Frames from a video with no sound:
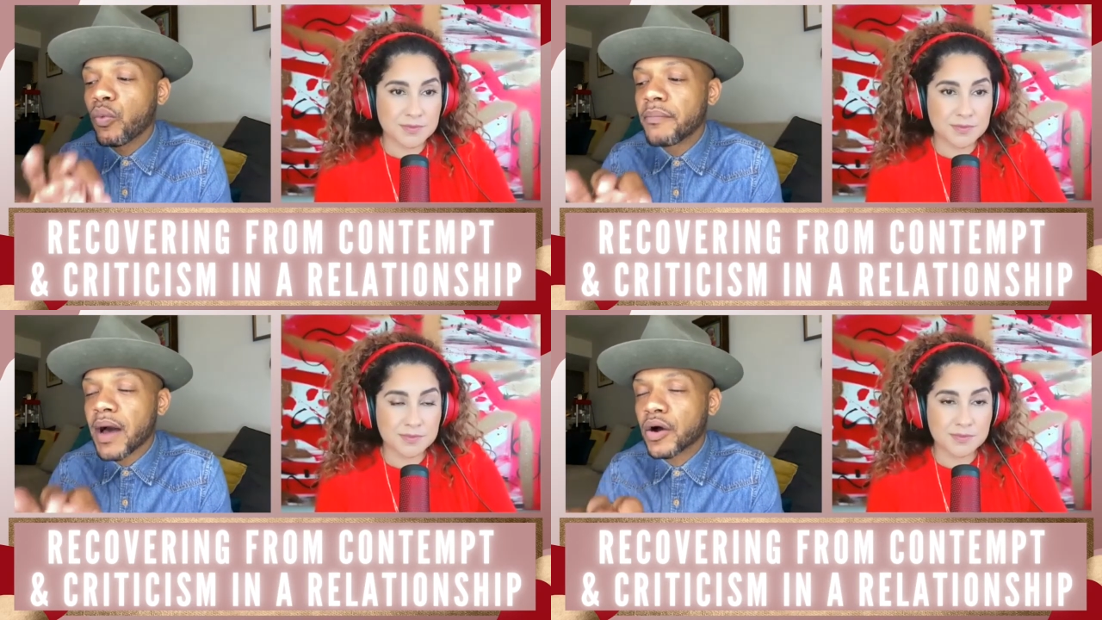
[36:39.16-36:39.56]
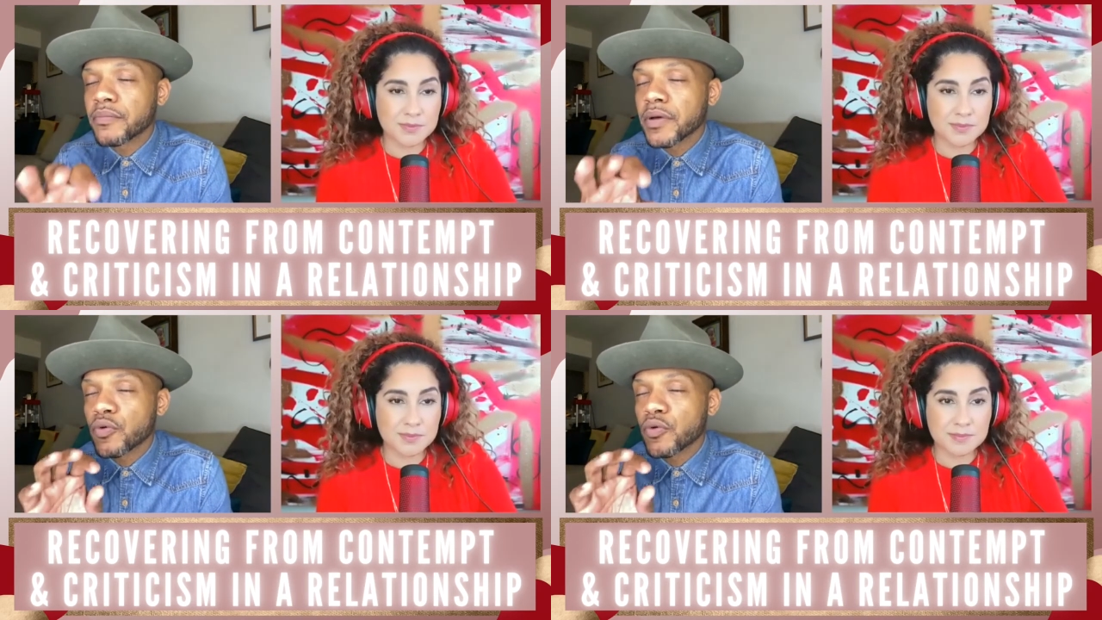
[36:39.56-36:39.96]
Speaker 1: and Marie
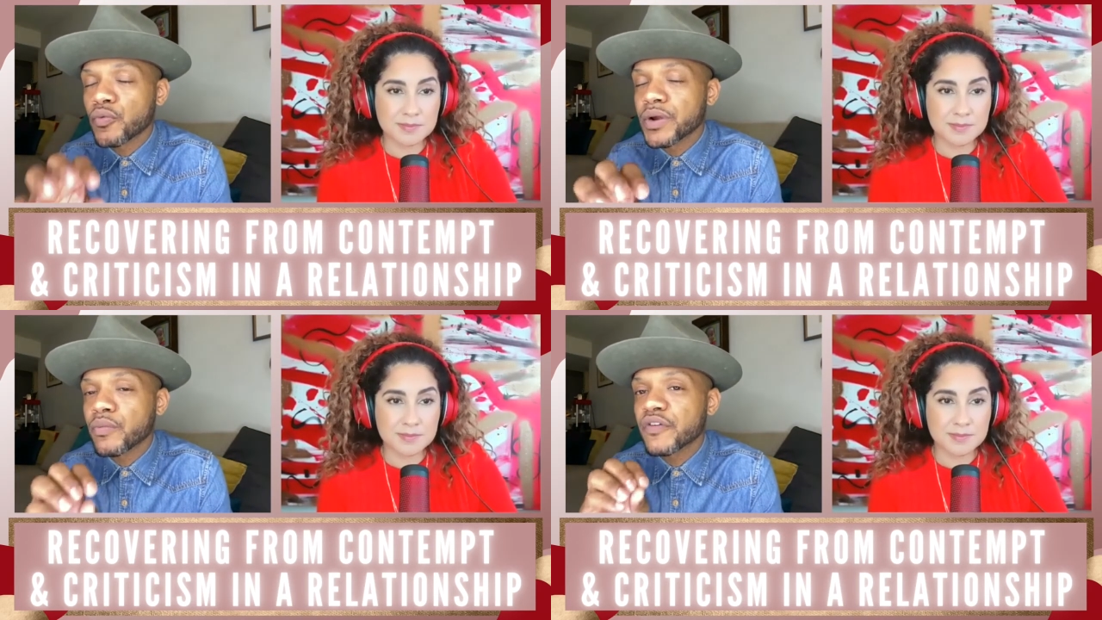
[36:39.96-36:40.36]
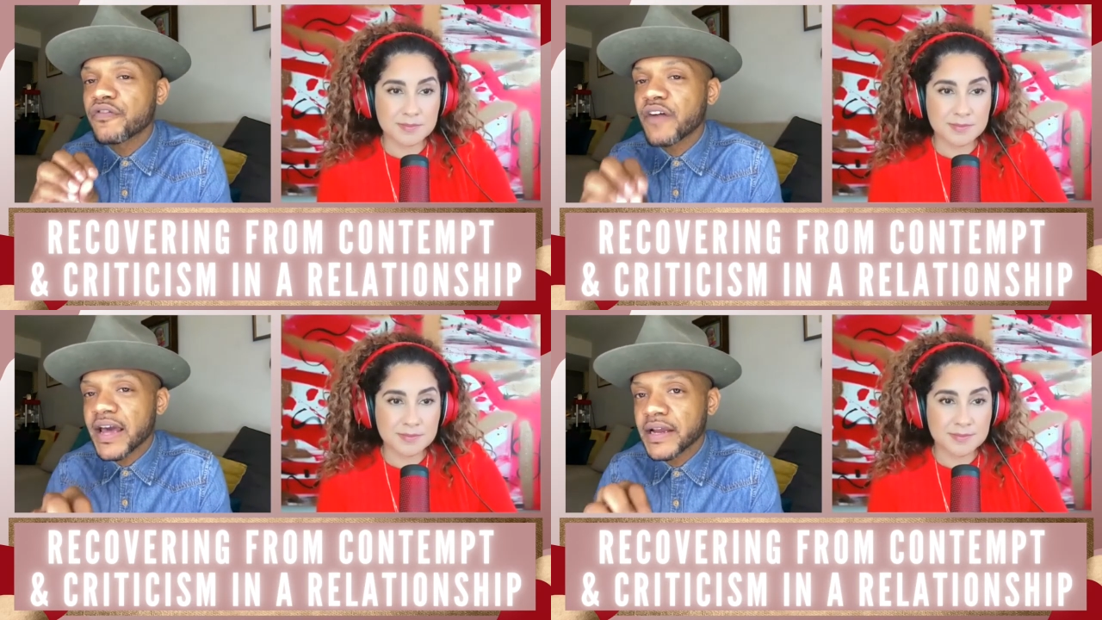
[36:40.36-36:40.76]
were fighting
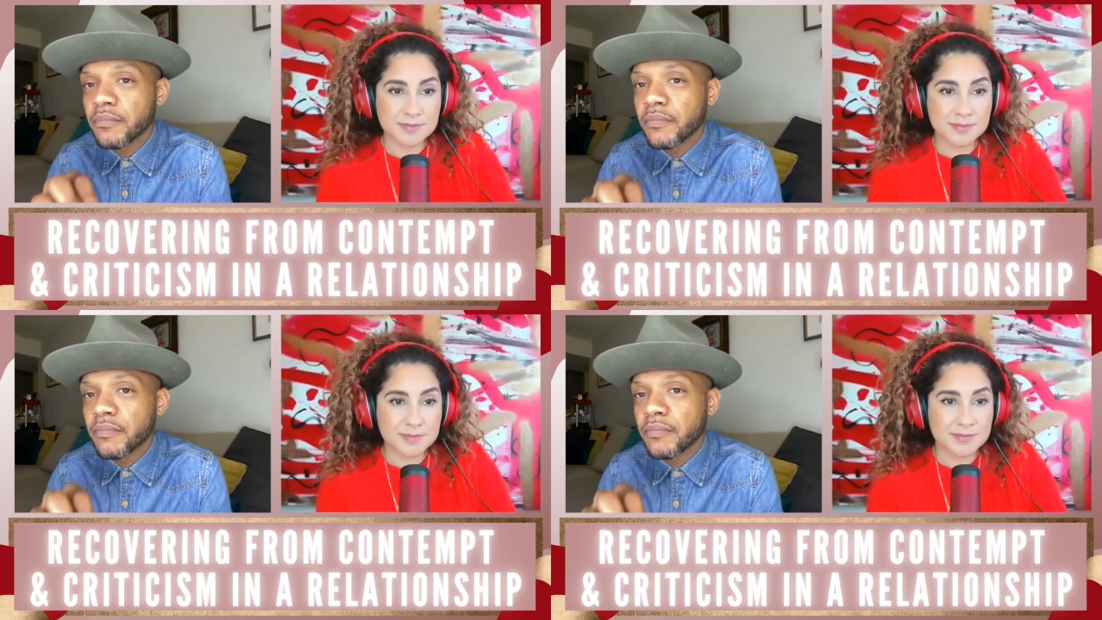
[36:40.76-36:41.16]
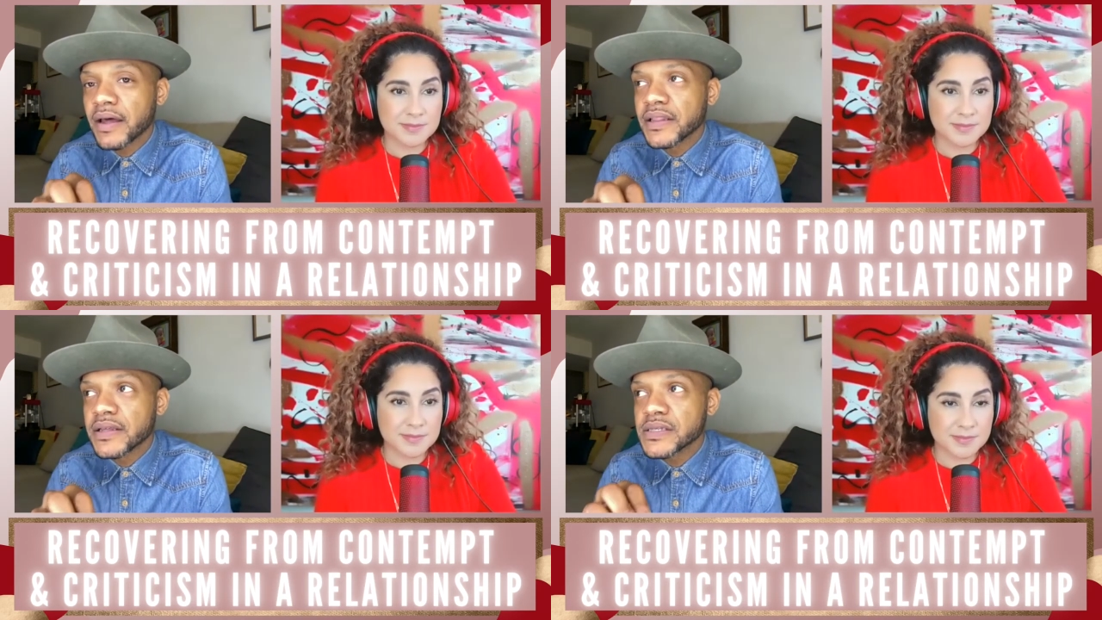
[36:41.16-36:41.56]
about in this
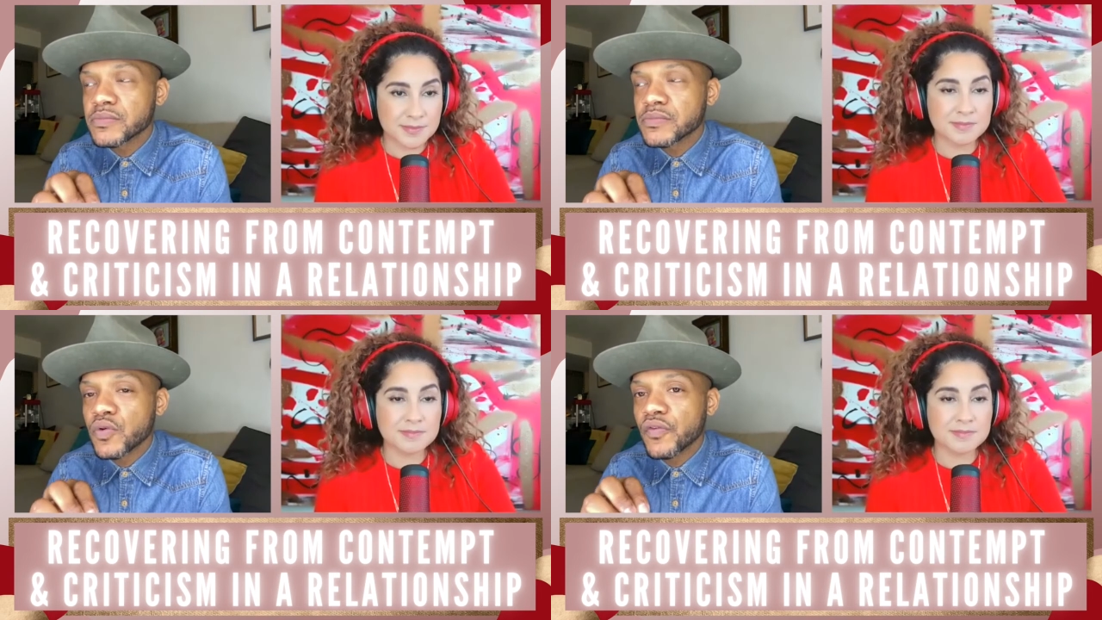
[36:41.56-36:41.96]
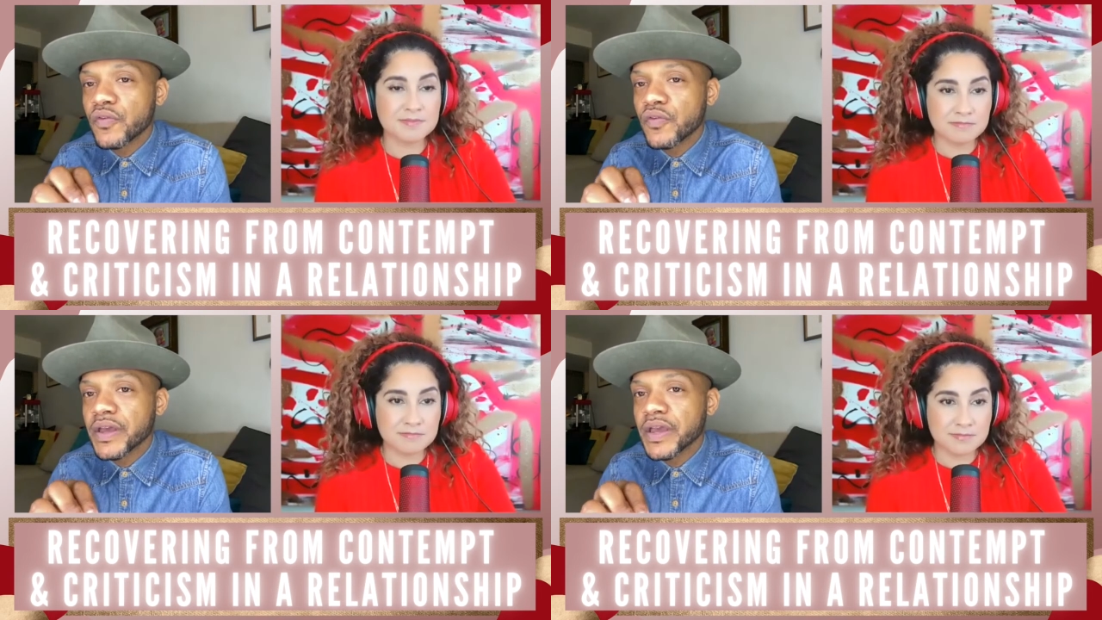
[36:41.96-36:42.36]
movie mm-hmm. and
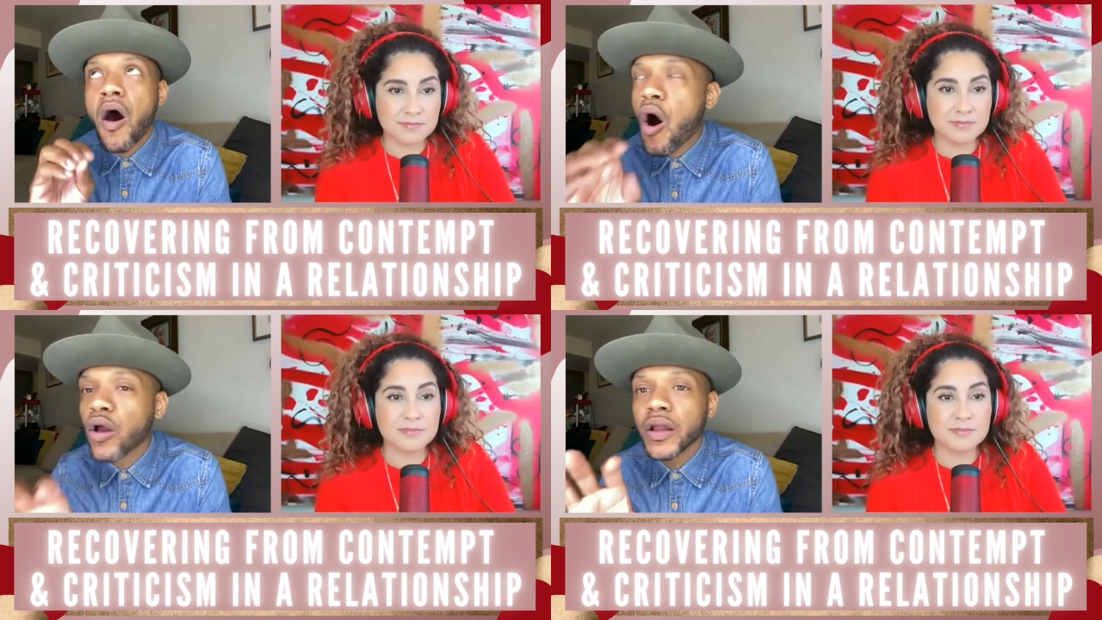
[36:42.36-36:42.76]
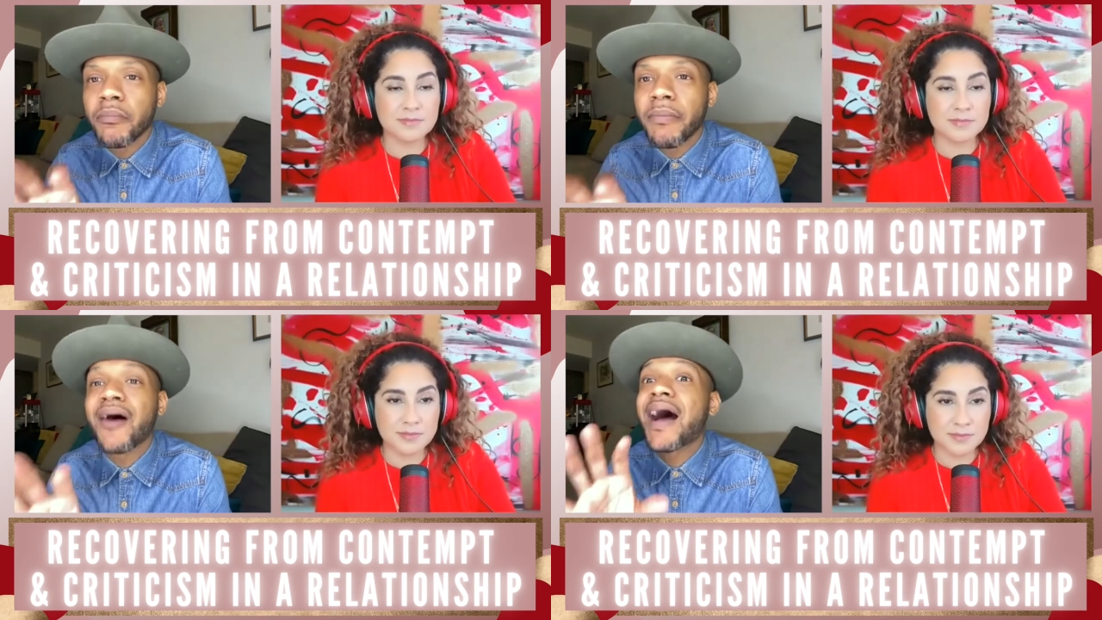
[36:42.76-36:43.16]
all about
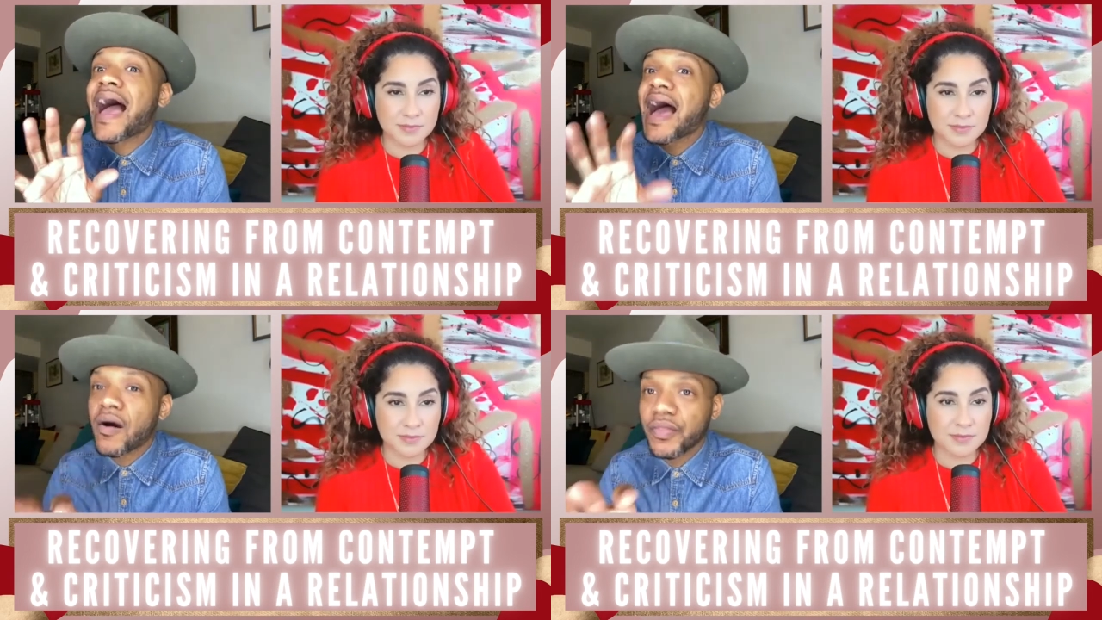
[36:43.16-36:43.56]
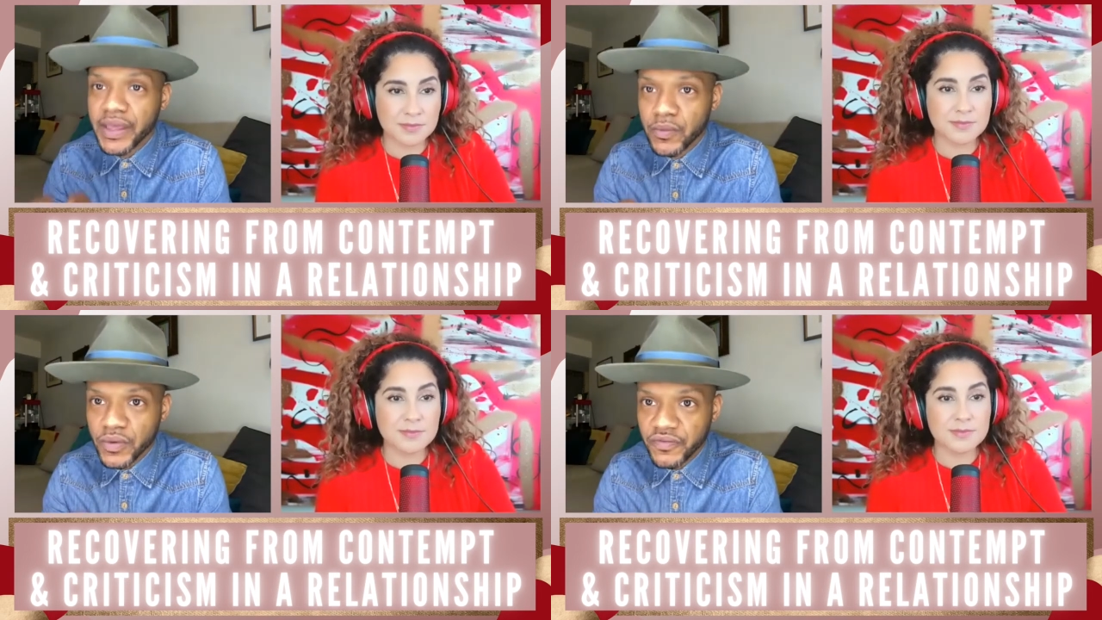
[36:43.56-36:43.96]
how they were
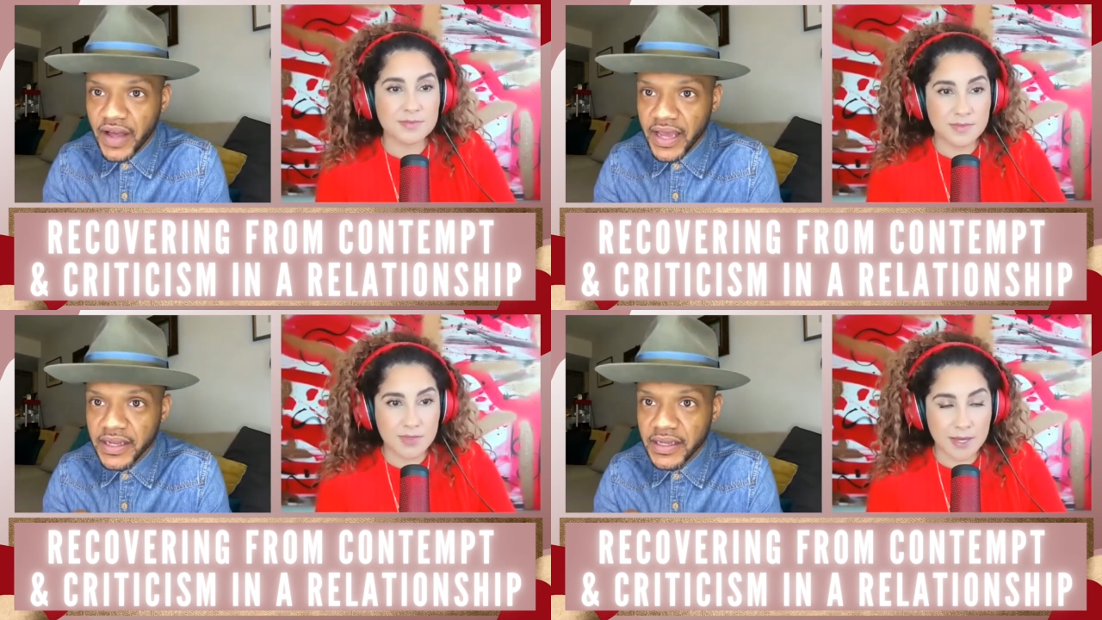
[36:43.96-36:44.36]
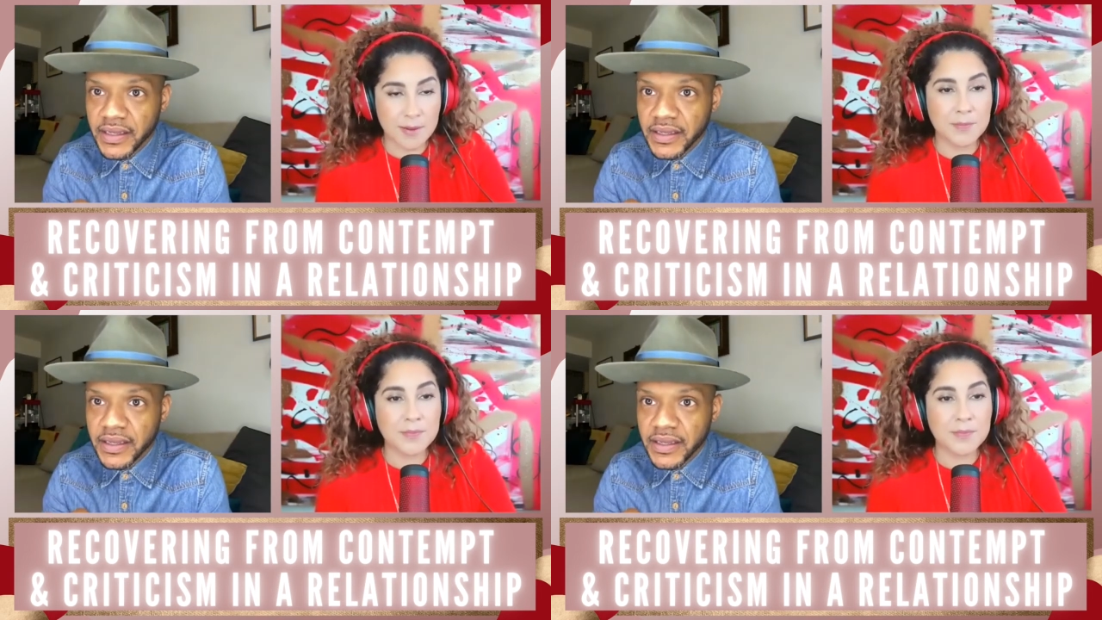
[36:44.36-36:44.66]
fighting. Yep.